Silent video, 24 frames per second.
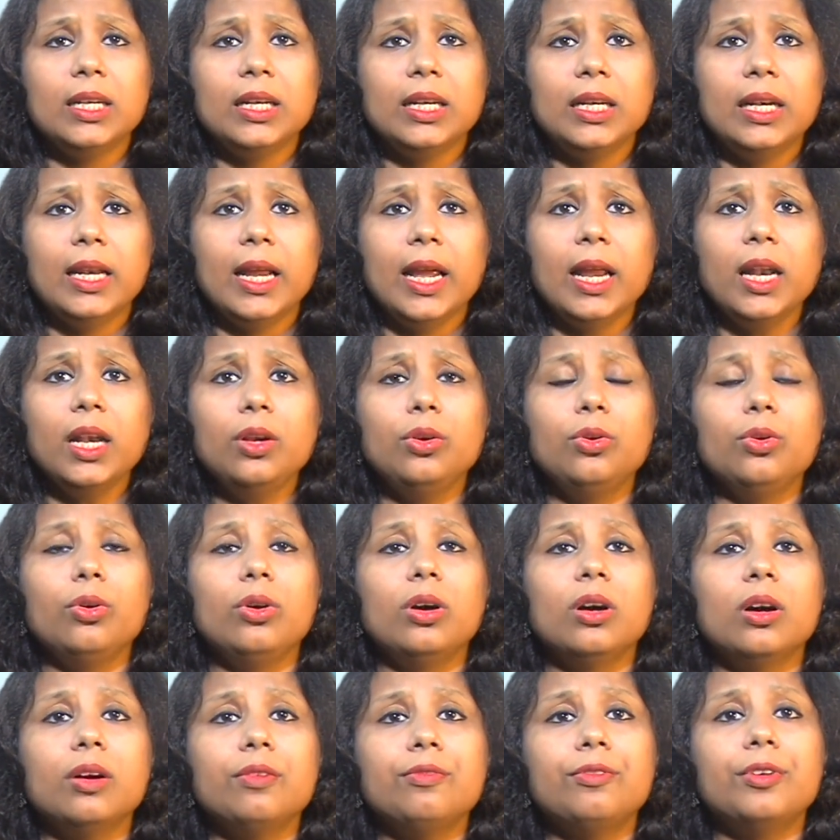tend to
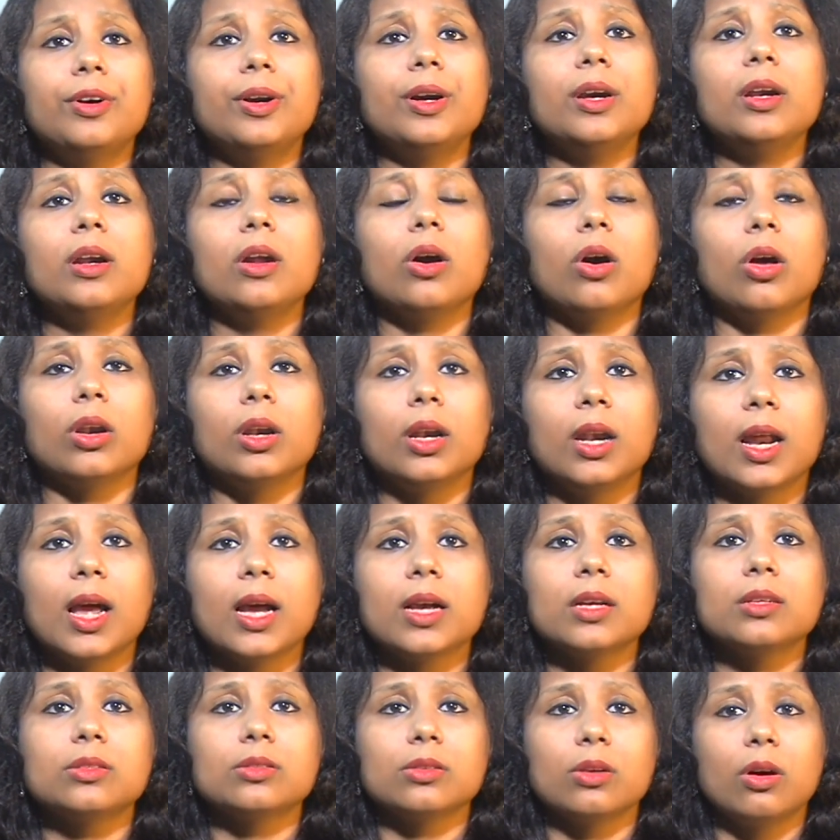govern
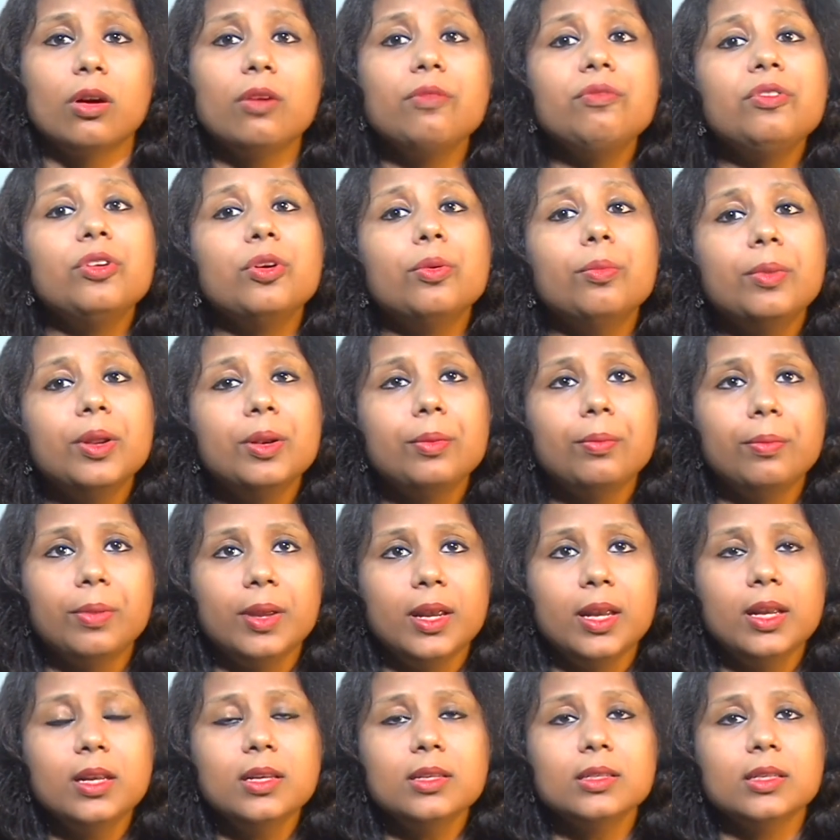conducts of human
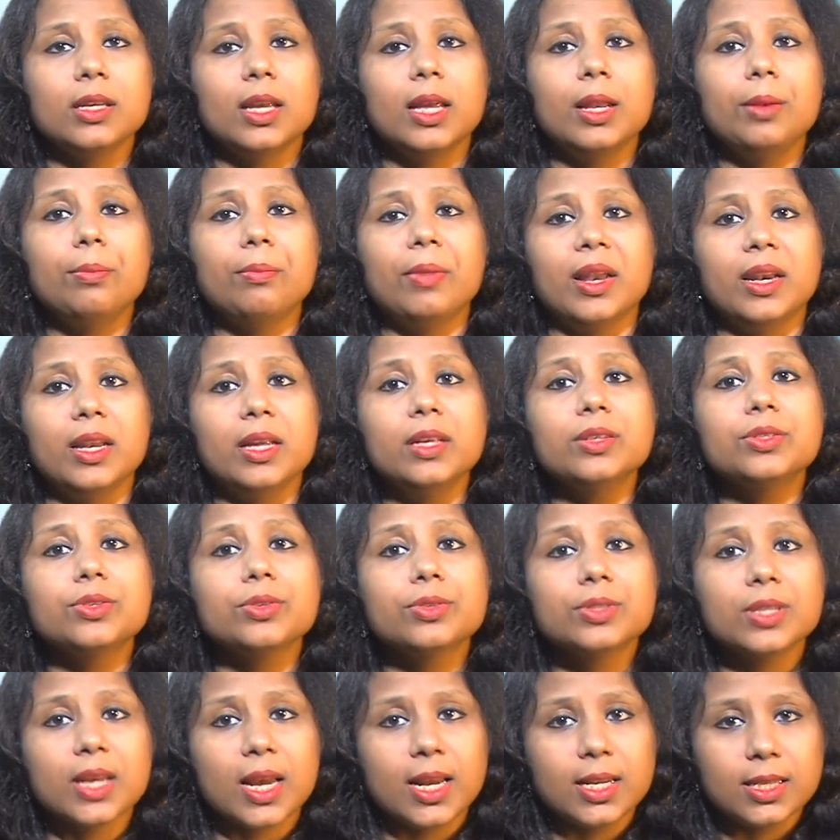beings in many
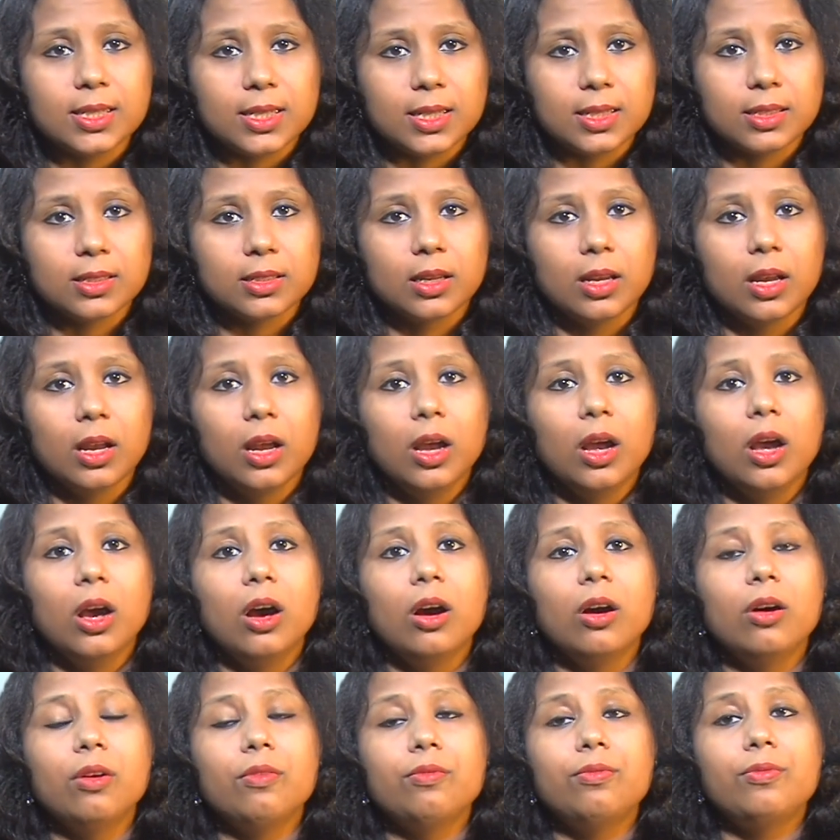societies.
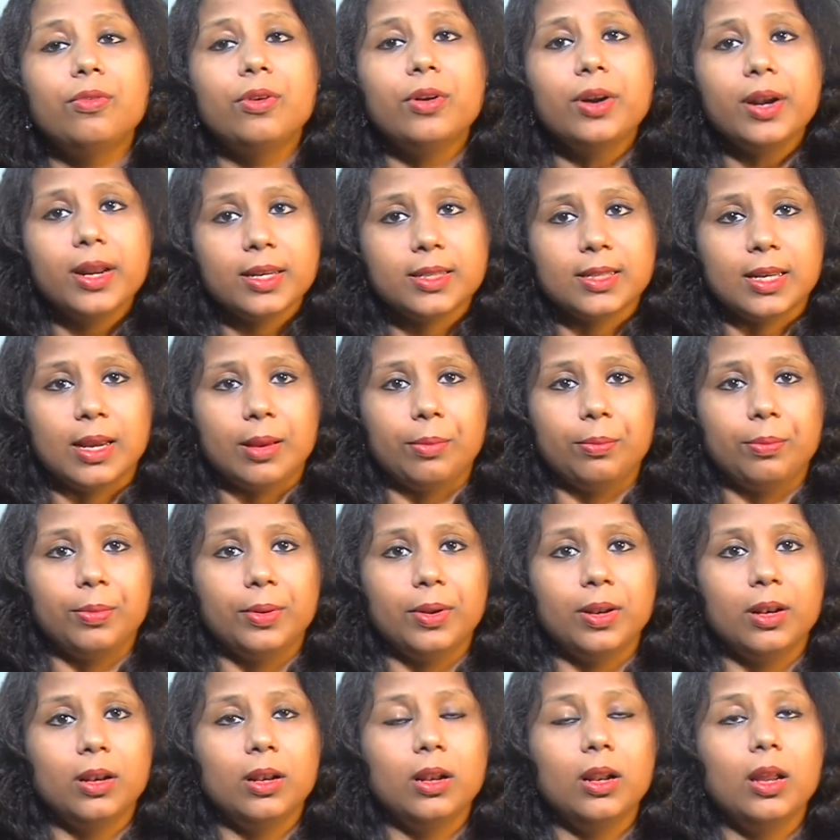For
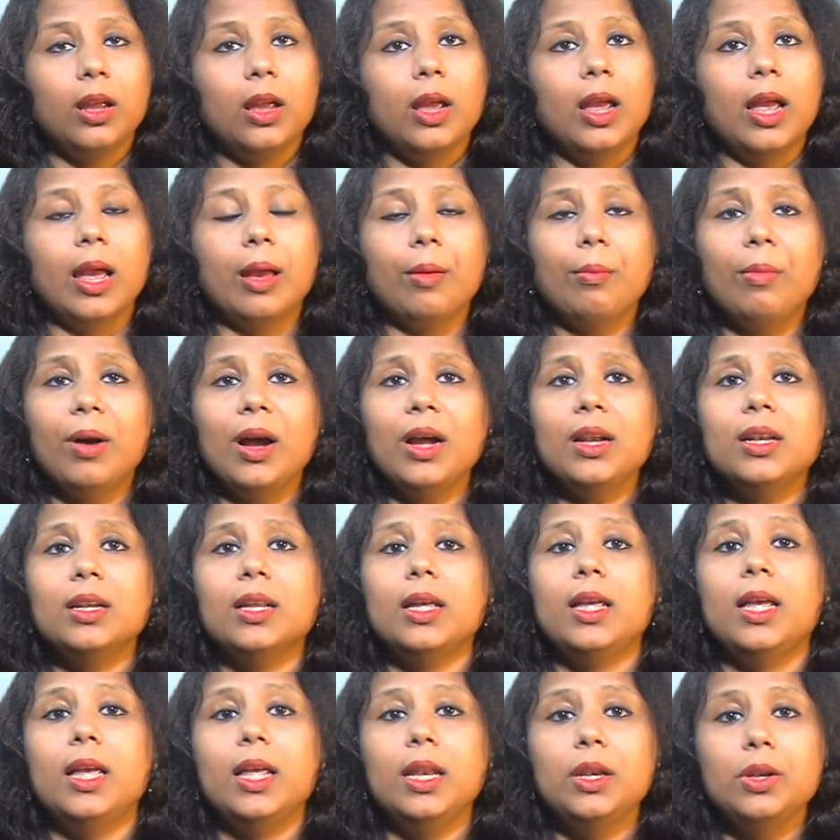example, among the
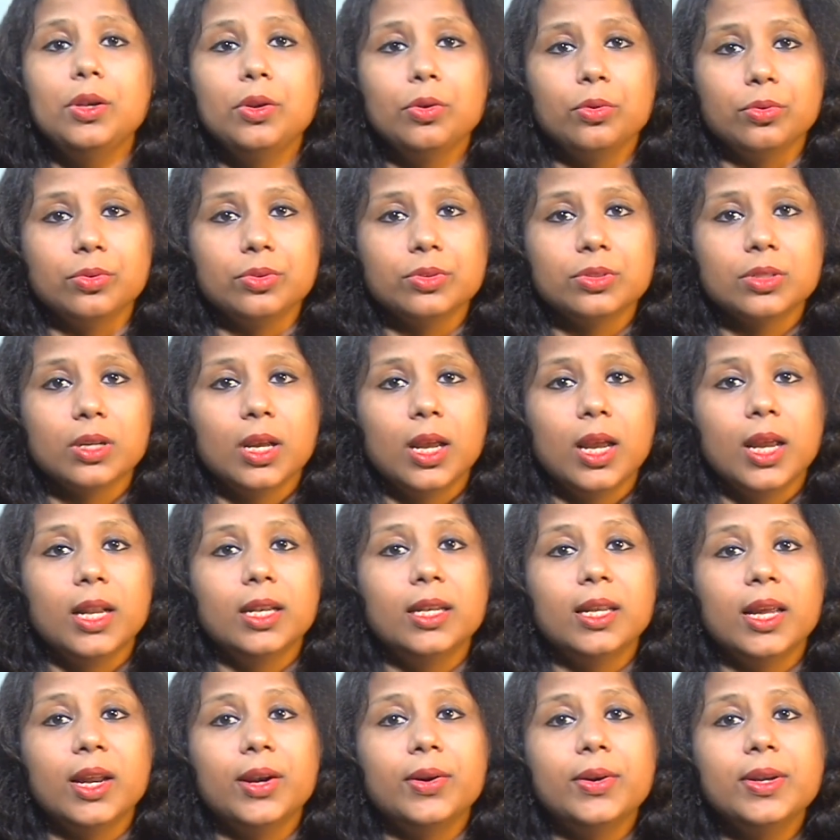Hindus,
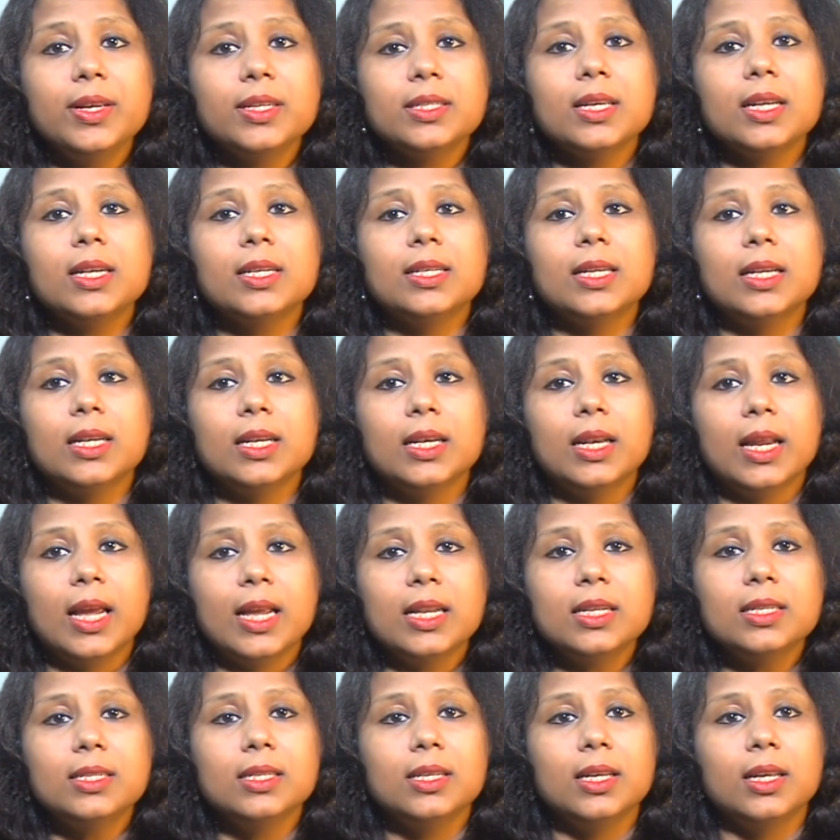there is a
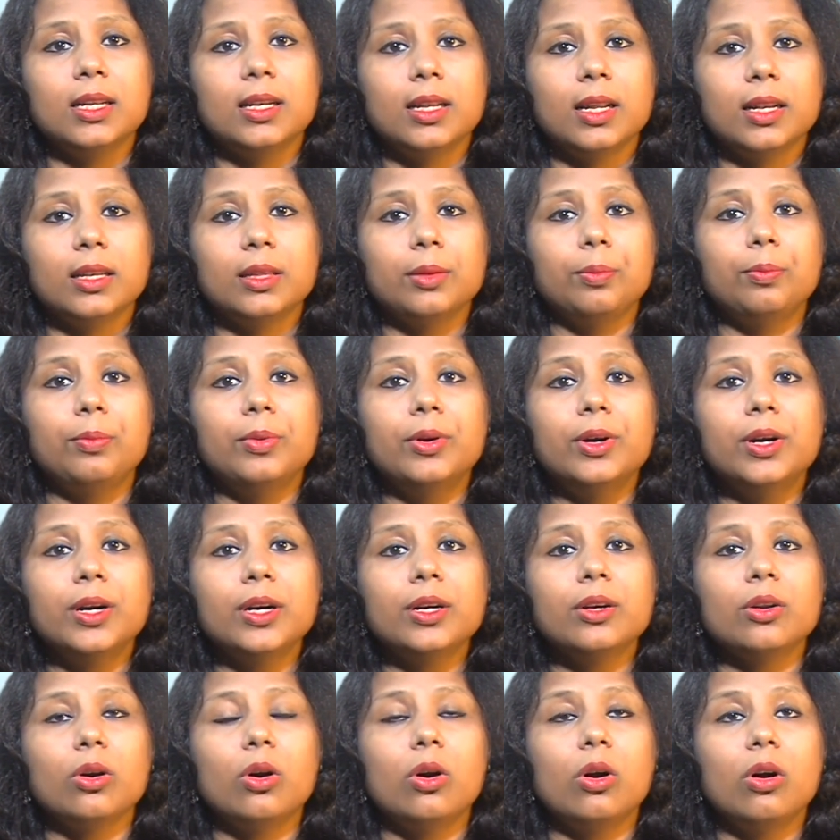tendency that the
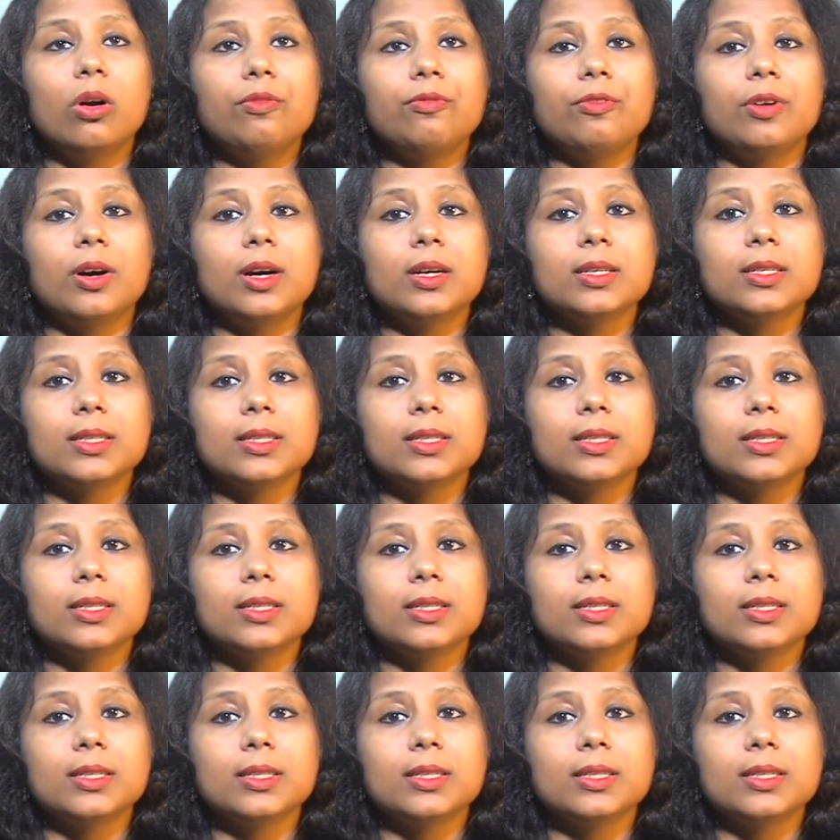birth of a